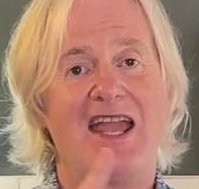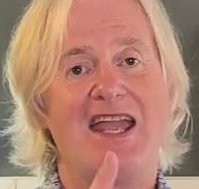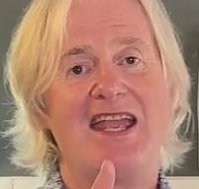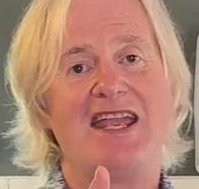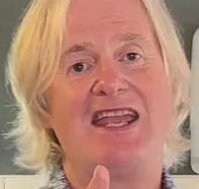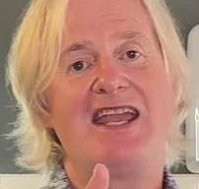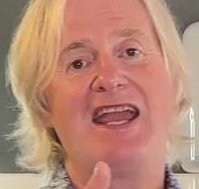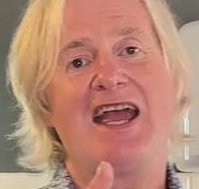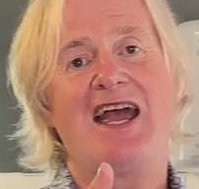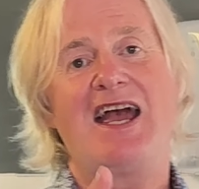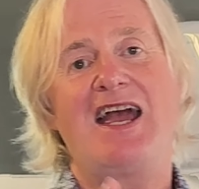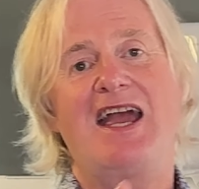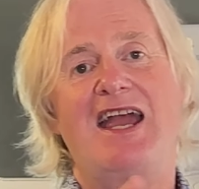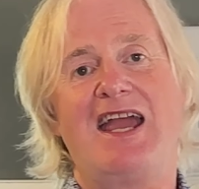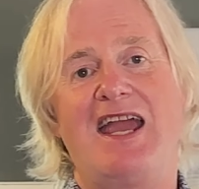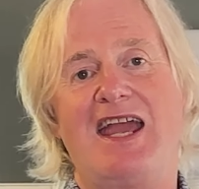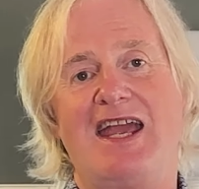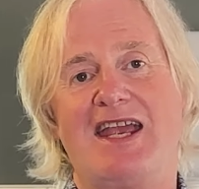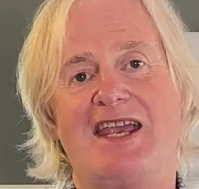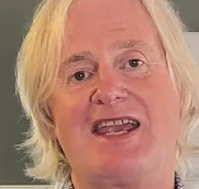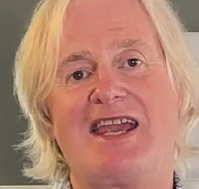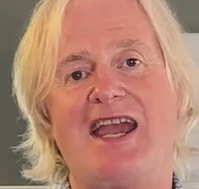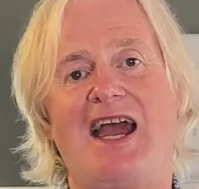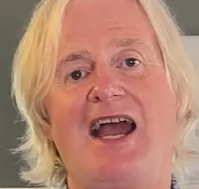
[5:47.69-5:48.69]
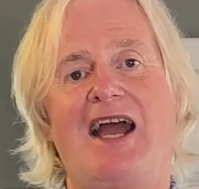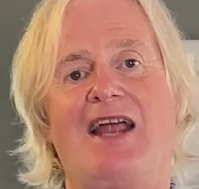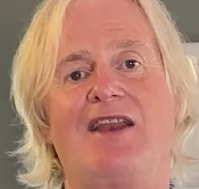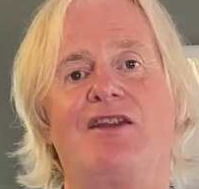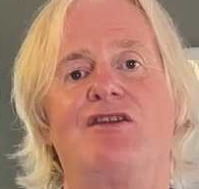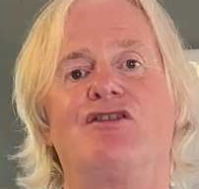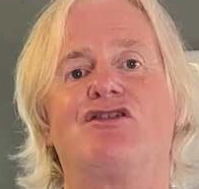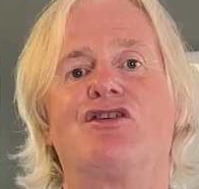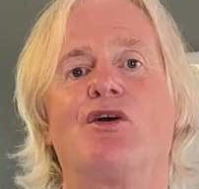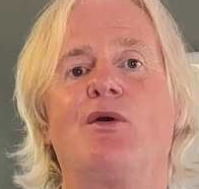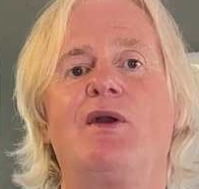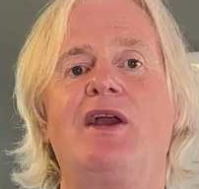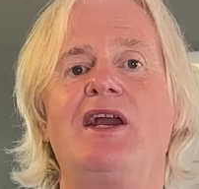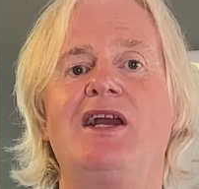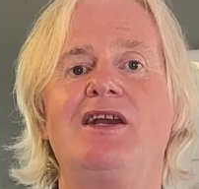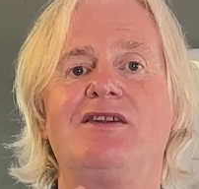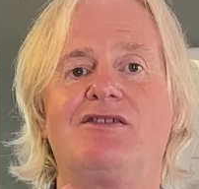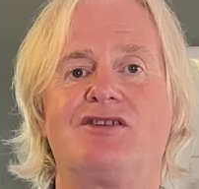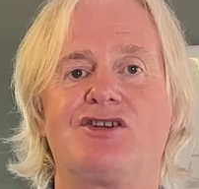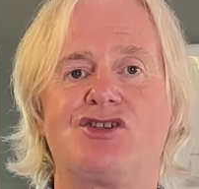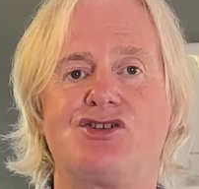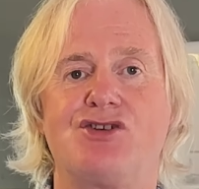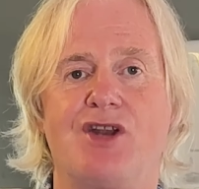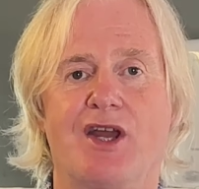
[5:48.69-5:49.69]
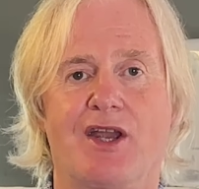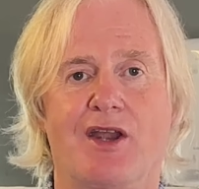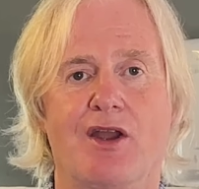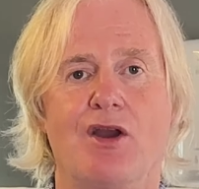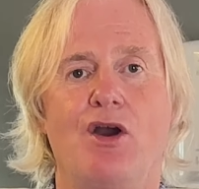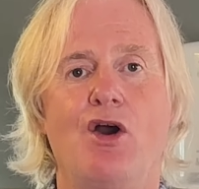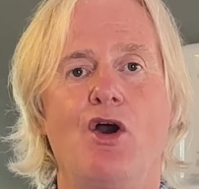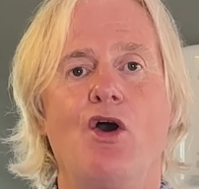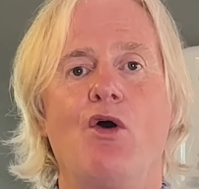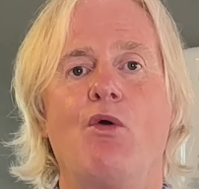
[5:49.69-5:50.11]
Yeah, it can. So here's the trick.